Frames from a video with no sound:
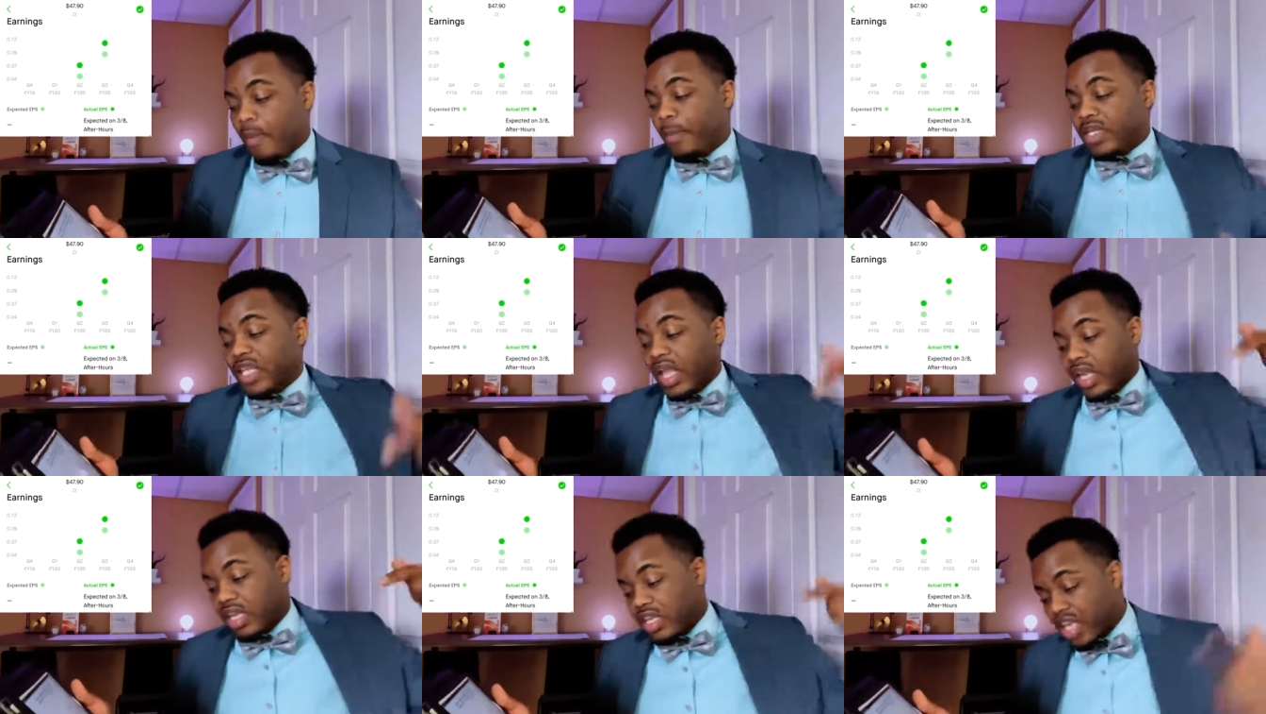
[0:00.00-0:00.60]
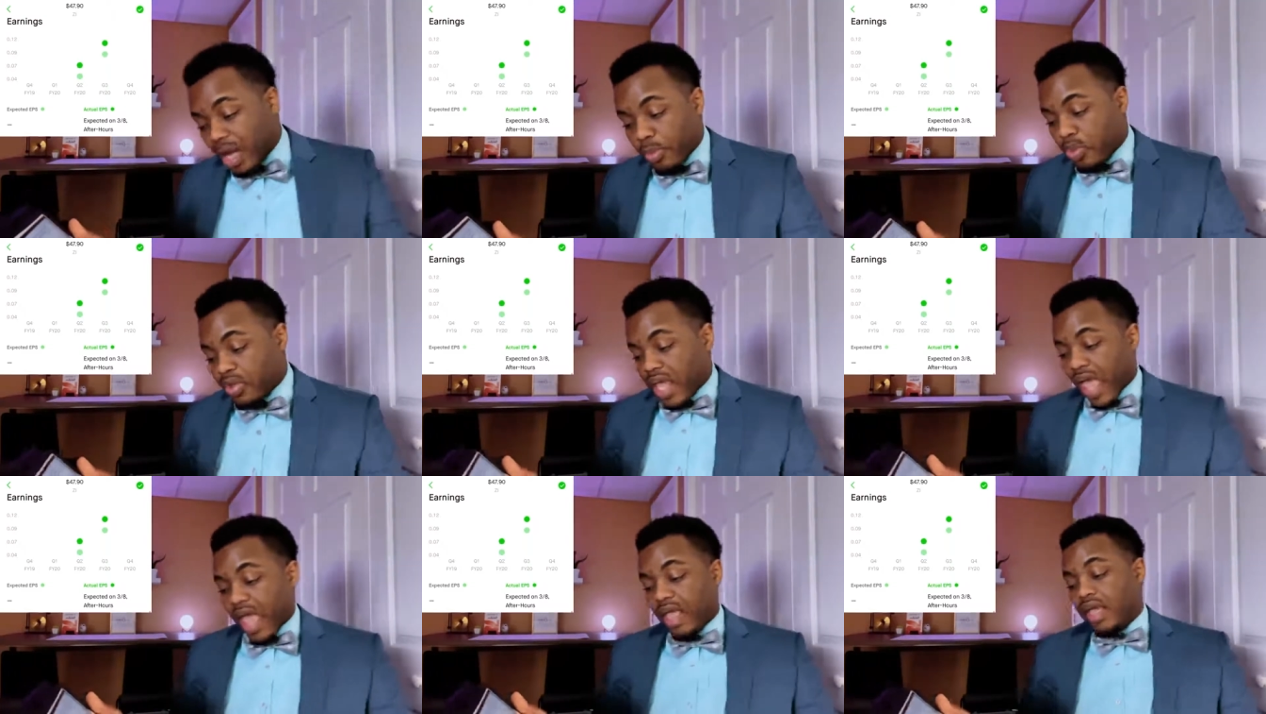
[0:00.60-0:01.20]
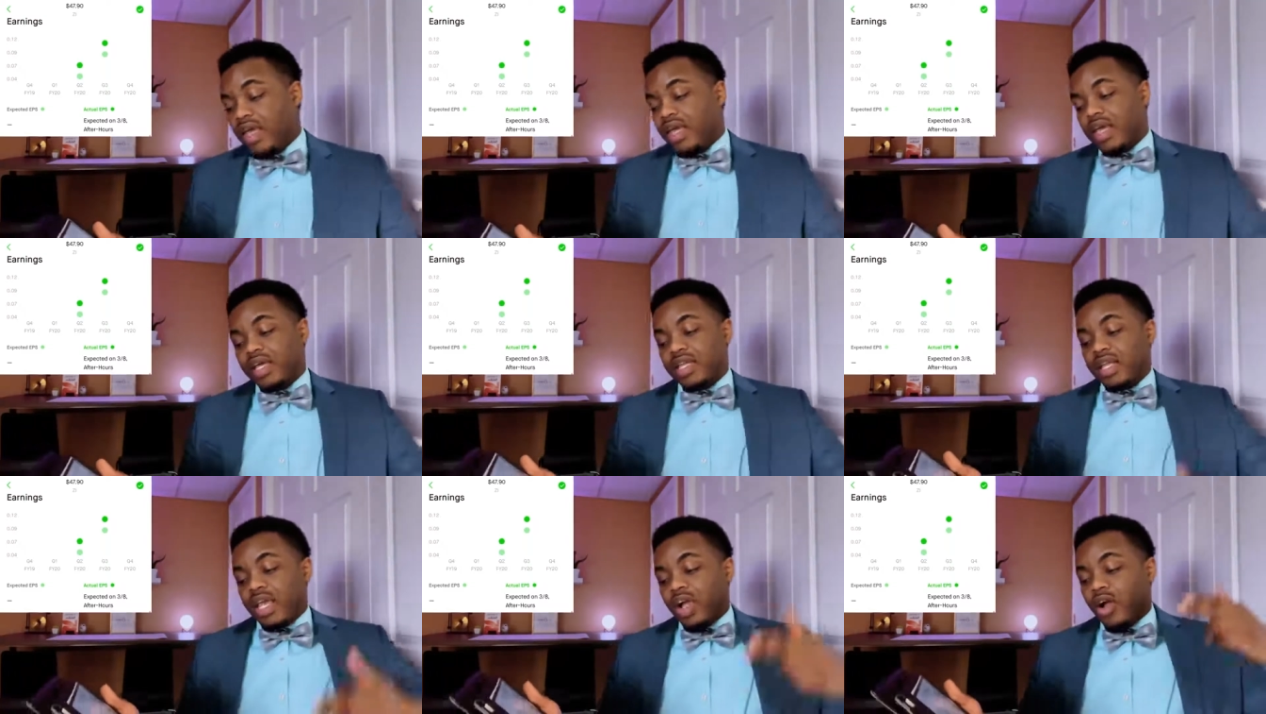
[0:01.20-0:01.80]
but they doubled that,
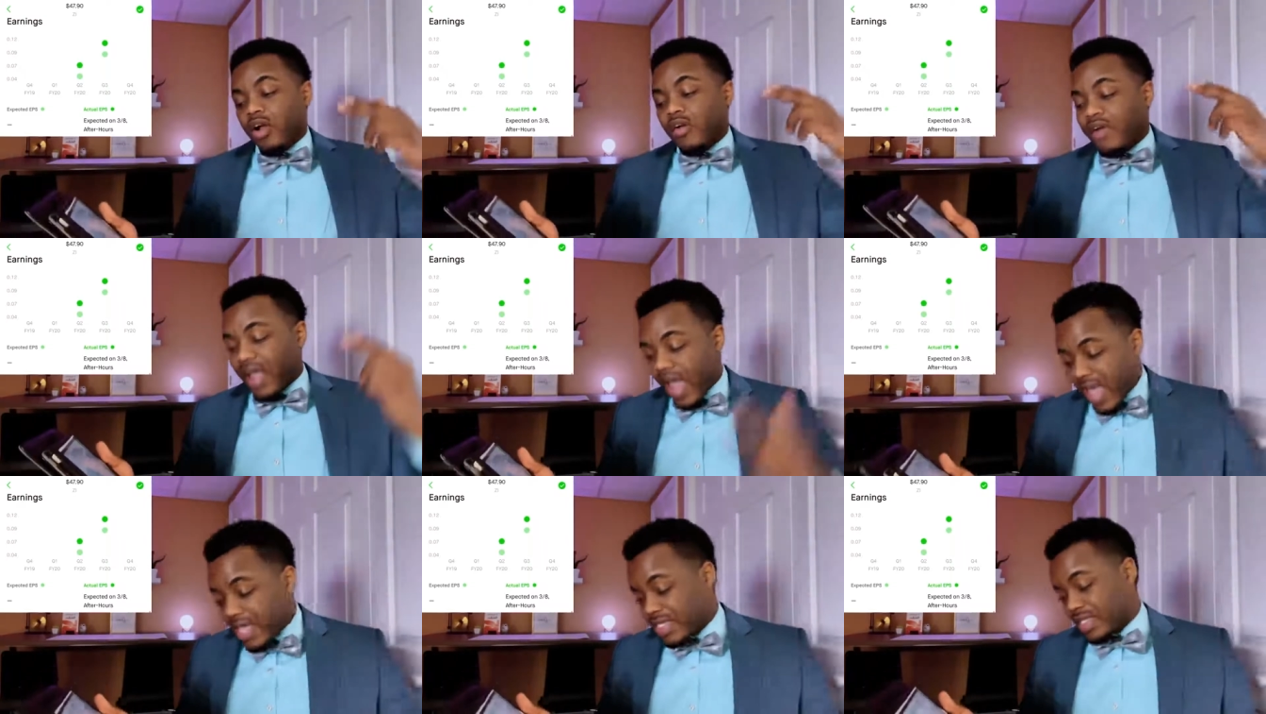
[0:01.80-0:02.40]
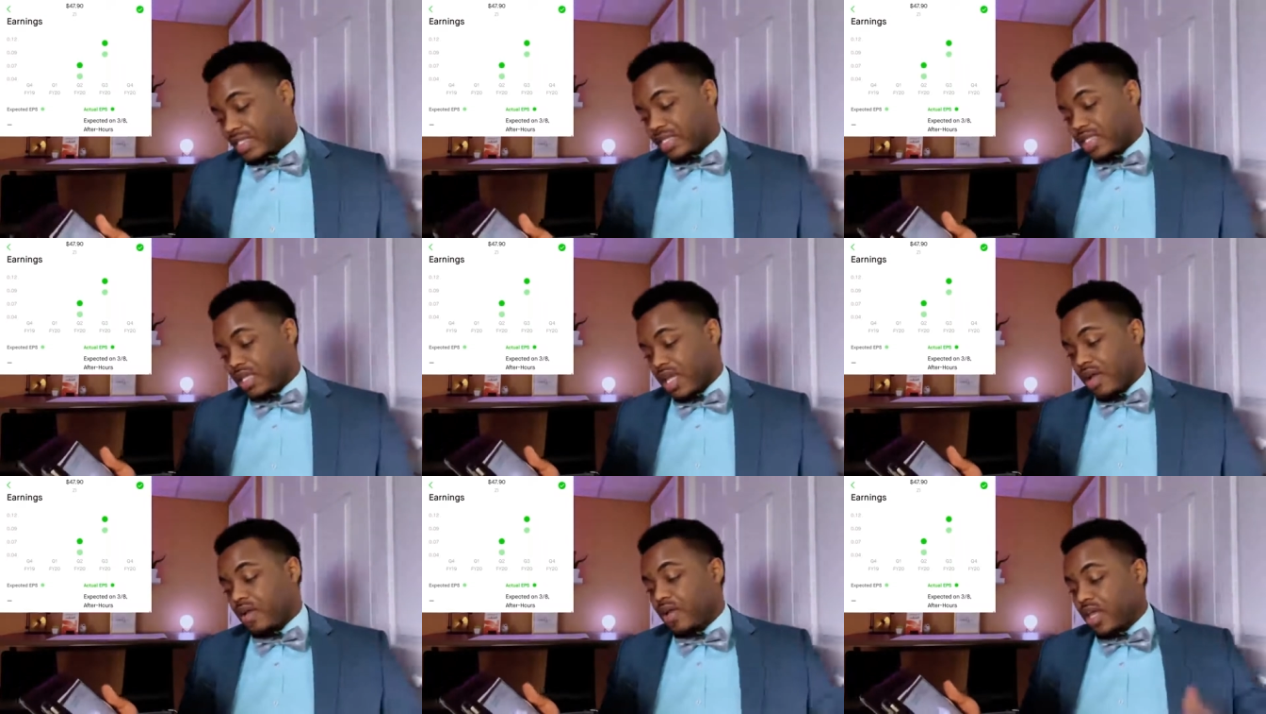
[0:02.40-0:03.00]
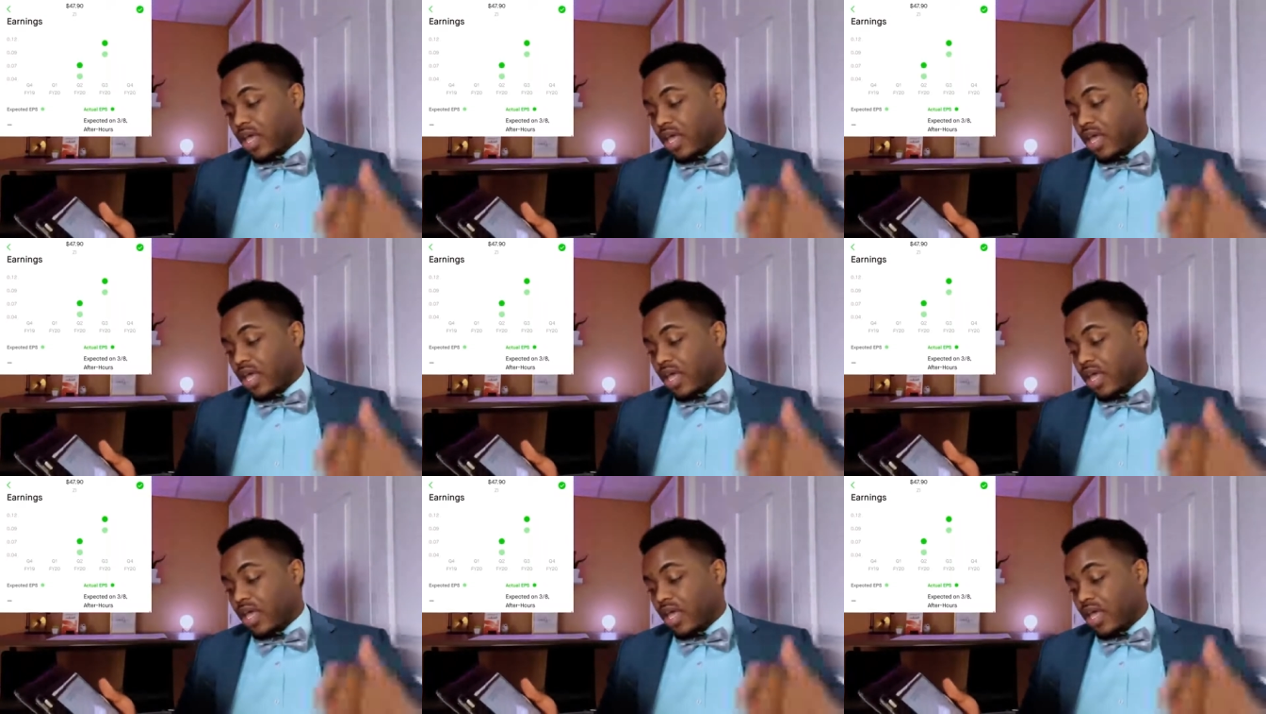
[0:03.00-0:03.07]
and then they earned 8 cents a share.